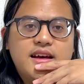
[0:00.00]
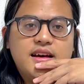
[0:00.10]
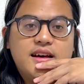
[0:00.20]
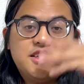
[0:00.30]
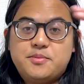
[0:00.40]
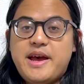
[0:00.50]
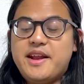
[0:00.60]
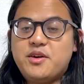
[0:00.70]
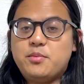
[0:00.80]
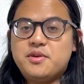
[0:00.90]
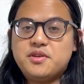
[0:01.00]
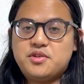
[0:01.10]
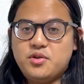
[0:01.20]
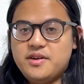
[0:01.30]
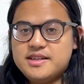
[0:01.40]
Japan had opened to
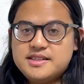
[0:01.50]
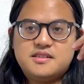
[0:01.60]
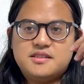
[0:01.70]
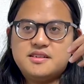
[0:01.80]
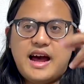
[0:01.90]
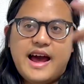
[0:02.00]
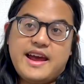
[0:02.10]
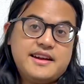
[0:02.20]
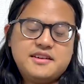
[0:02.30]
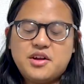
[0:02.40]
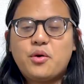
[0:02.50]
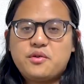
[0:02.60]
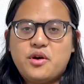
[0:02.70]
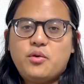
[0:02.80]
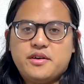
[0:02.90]
tourists. I don't
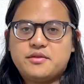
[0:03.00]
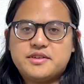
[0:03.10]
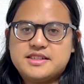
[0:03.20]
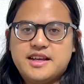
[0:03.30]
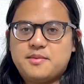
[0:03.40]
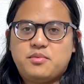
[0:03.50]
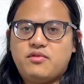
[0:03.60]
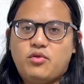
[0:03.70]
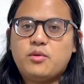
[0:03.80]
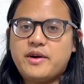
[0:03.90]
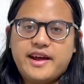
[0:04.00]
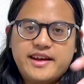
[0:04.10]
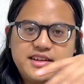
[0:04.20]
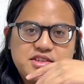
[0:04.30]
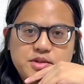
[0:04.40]
know what it was like before, but I
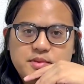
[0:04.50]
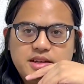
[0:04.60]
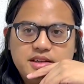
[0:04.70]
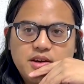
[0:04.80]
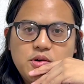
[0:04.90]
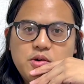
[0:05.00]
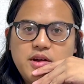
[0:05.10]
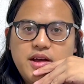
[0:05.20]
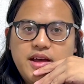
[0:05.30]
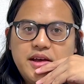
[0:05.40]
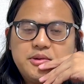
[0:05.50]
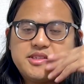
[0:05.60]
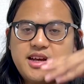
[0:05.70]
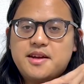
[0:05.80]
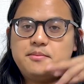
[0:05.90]
assume that, it was
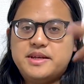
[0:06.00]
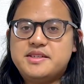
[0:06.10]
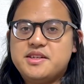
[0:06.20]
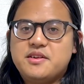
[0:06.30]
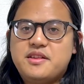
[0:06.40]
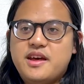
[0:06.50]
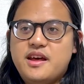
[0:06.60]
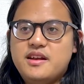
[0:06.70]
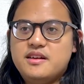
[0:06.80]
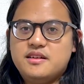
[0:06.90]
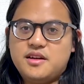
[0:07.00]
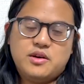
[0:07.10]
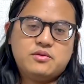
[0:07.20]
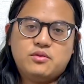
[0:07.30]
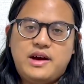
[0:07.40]
kind of busier than,
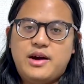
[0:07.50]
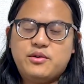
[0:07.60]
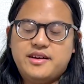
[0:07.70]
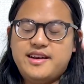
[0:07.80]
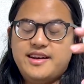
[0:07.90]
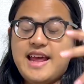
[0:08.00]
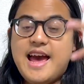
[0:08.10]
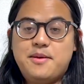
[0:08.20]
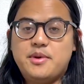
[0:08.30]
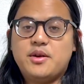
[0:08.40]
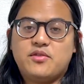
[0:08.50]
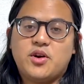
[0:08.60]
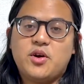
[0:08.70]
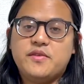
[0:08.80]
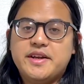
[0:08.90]
how it had been over
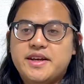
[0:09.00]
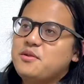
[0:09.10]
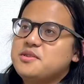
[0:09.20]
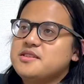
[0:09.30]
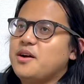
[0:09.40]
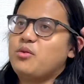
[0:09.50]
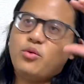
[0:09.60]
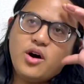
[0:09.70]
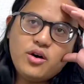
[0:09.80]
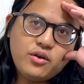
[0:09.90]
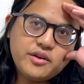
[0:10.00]
COVID. It was like, whoa,